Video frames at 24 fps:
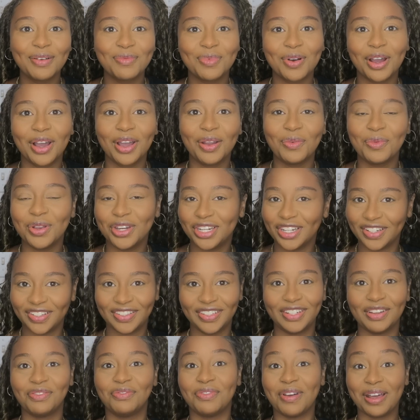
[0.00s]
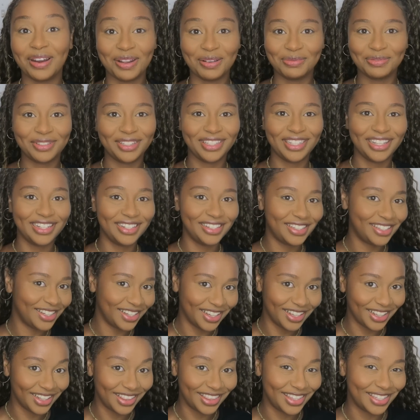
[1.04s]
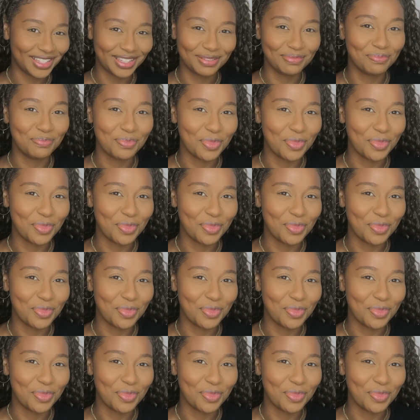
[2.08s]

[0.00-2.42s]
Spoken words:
But we just developed into this